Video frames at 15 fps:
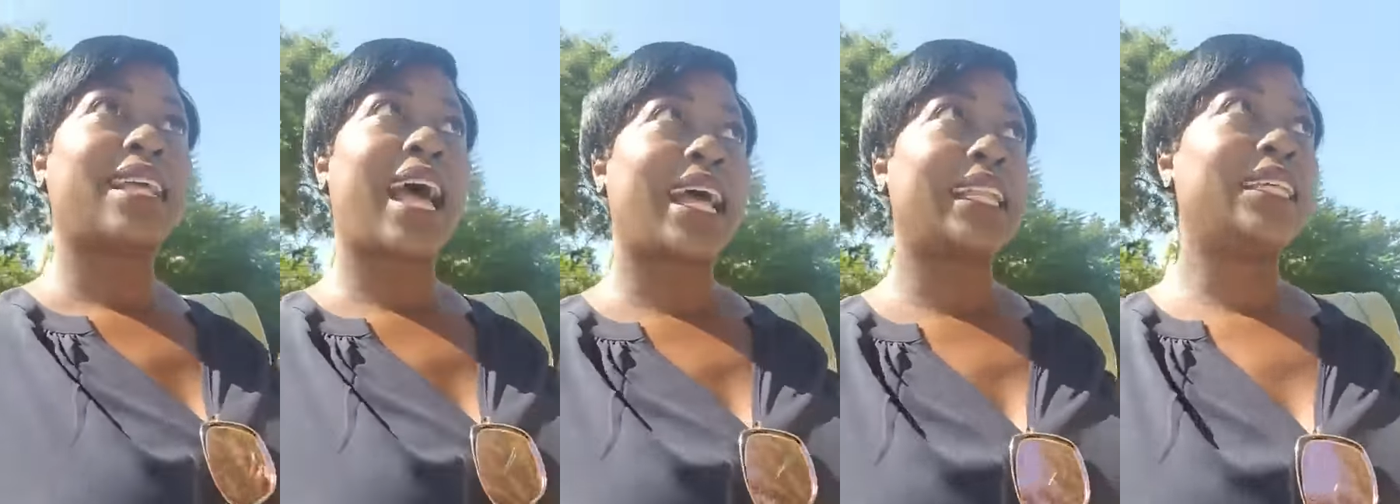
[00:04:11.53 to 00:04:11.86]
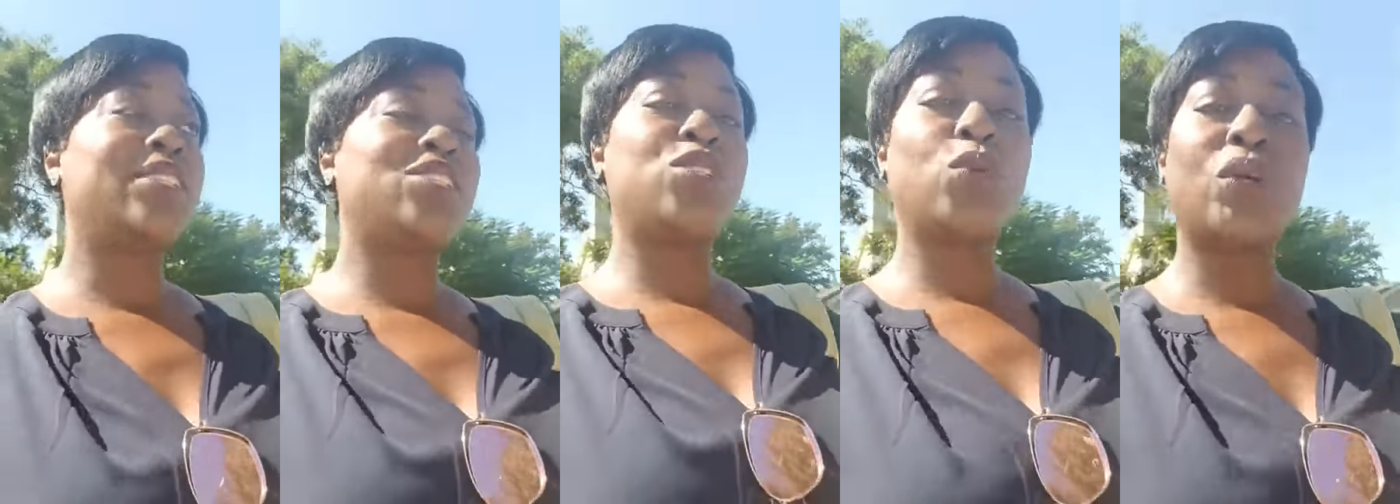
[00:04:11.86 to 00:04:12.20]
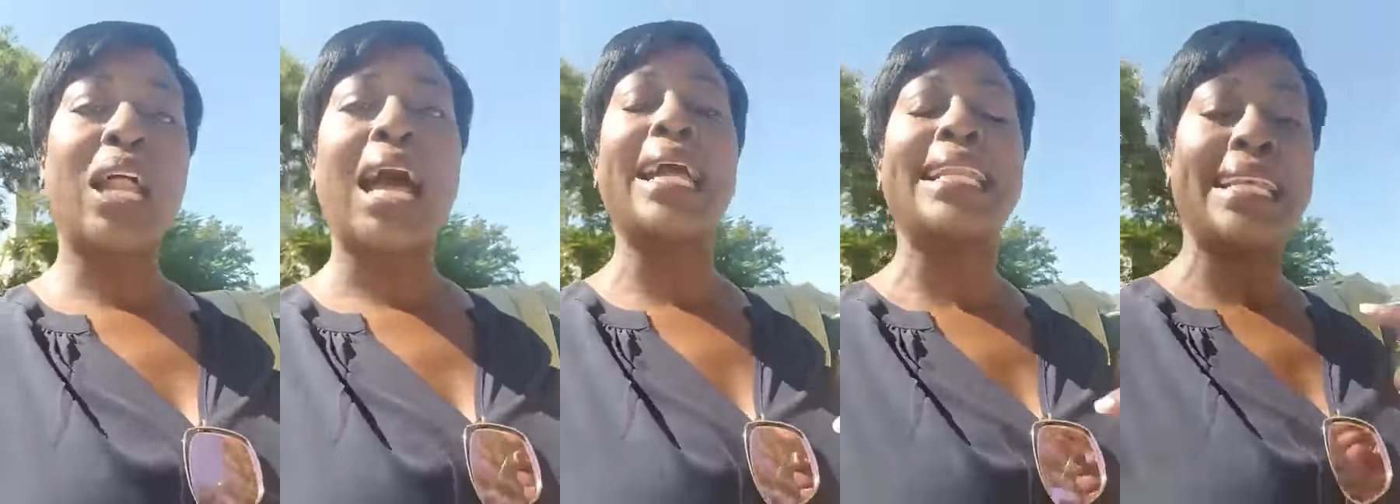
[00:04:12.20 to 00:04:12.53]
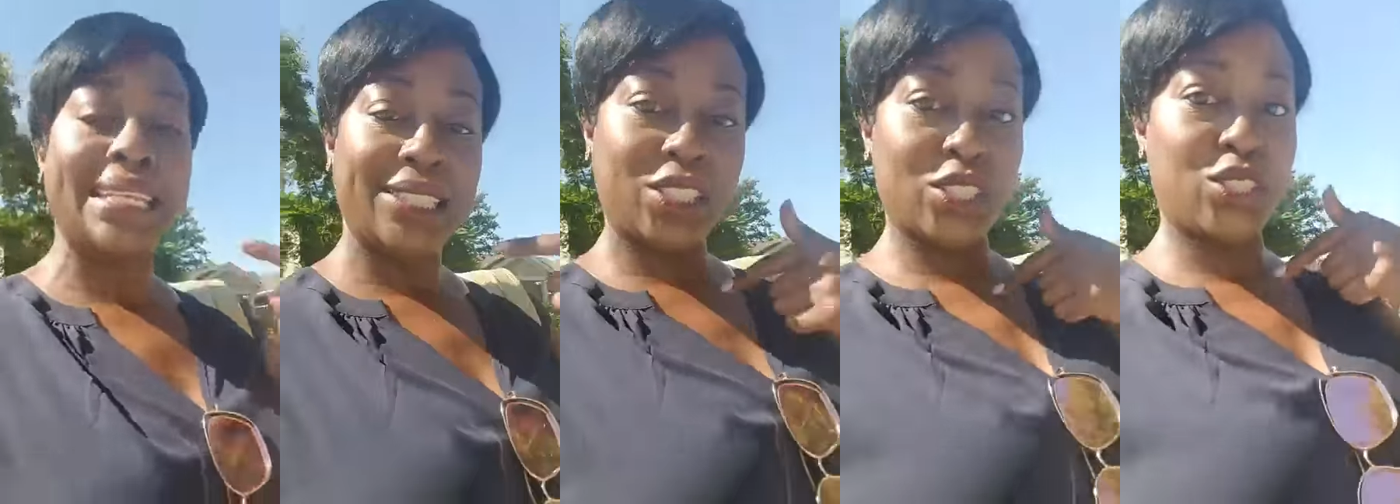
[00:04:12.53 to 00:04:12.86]
I need to do what I
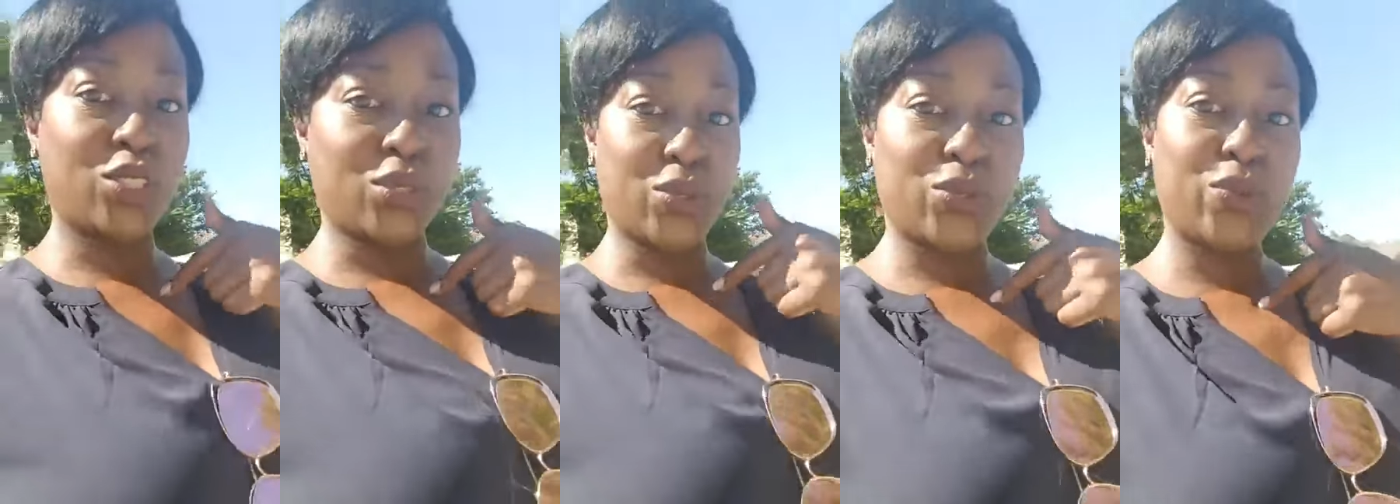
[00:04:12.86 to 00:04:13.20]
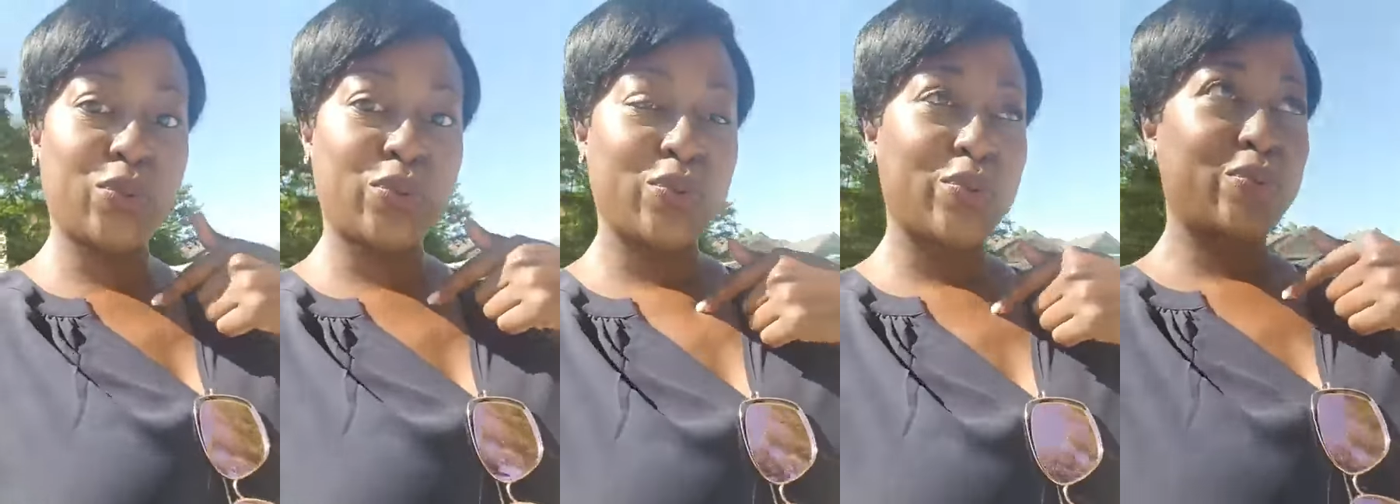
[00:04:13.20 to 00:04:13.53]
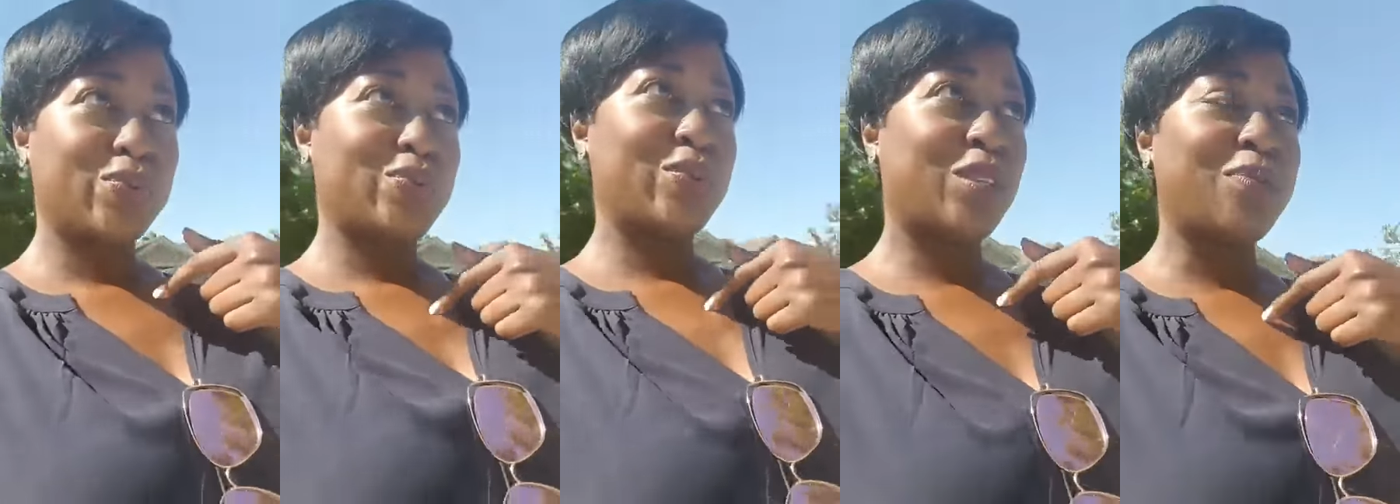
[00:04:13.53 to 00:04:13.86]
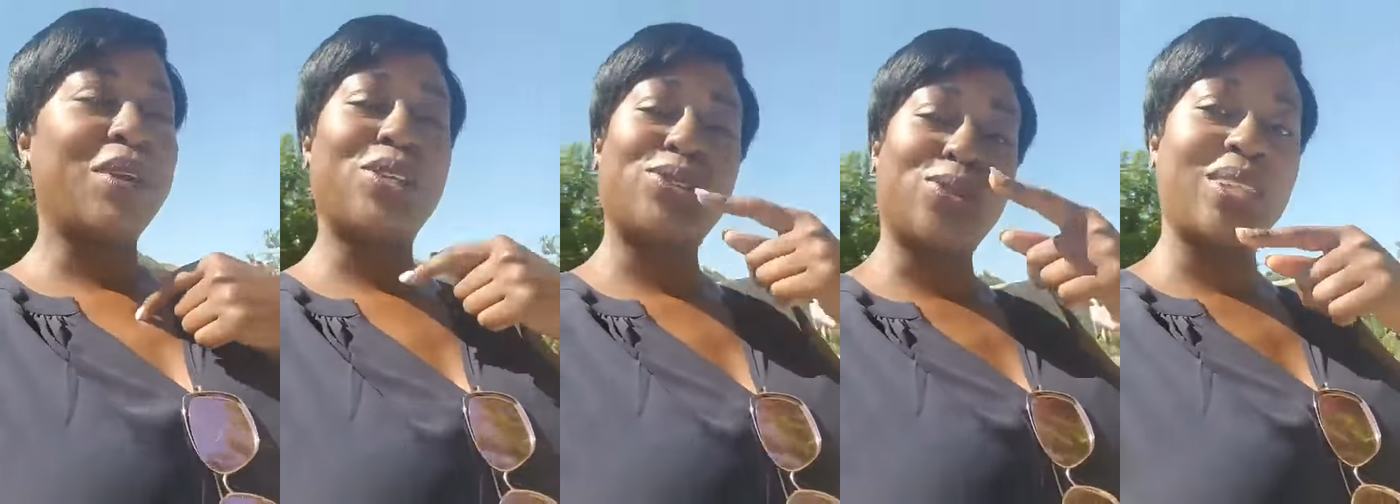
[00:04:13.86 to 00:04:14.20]
need to do to
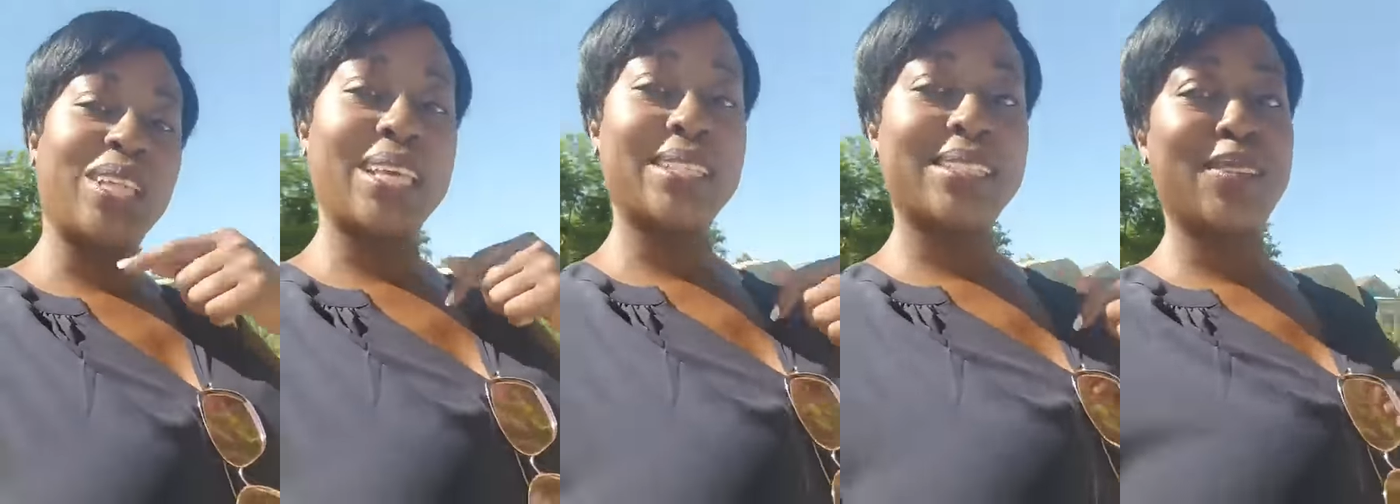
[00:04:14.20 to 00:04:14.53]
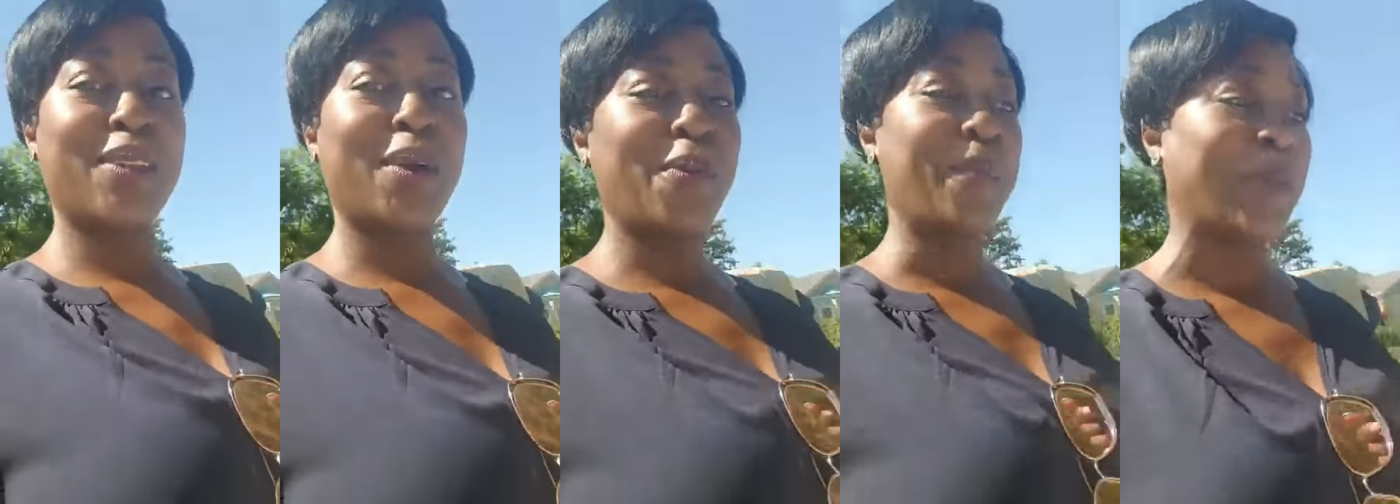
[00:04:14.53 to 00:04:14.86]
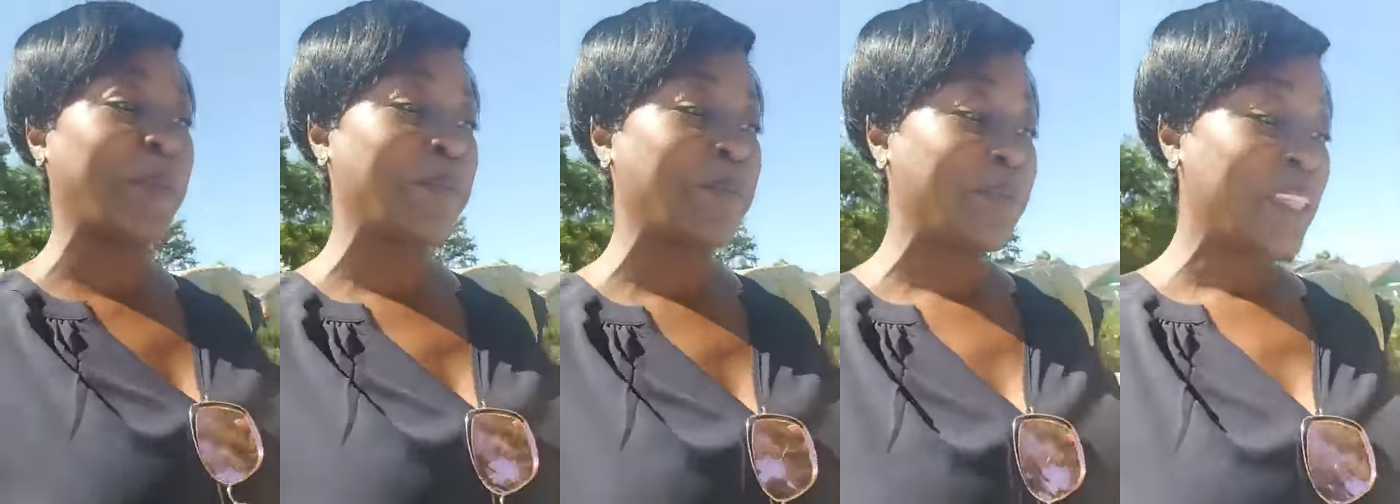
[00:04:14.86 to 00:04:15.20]
make sure they get to know me.